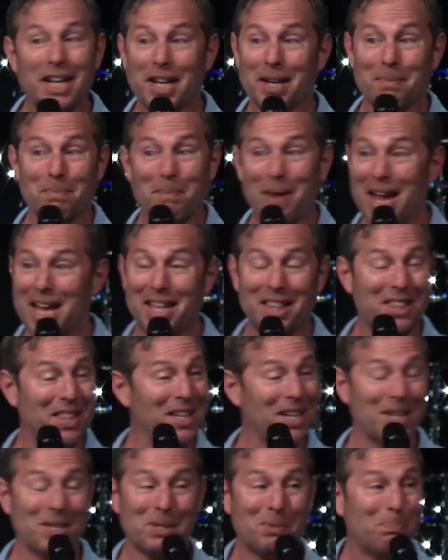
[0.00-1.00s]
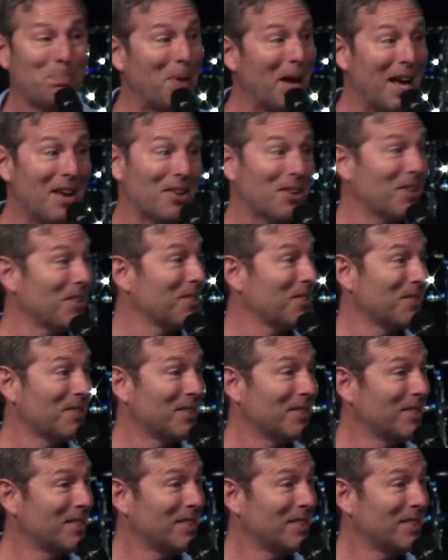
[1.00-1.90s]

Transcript: he can make things better.